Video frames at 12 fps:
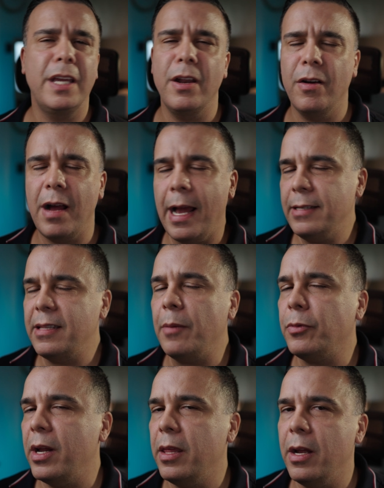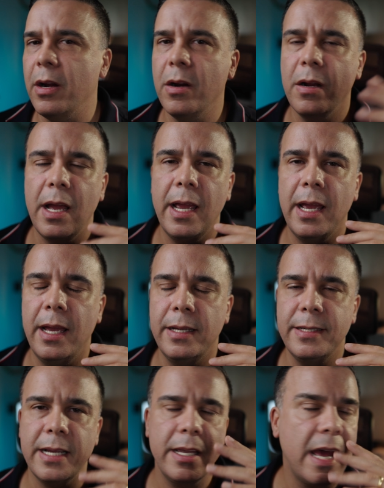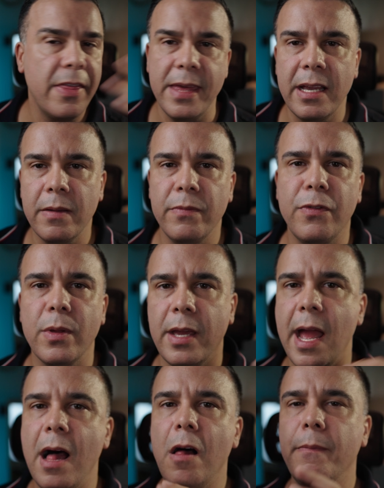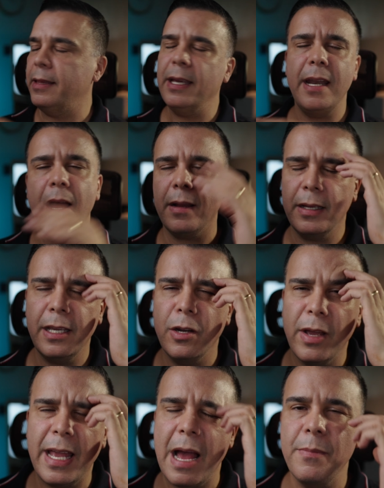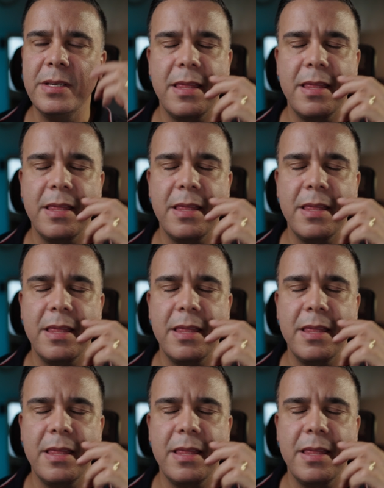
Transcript: You know, I stopped right there and I, I thank him for the help. Then, I, uh, you know, it got me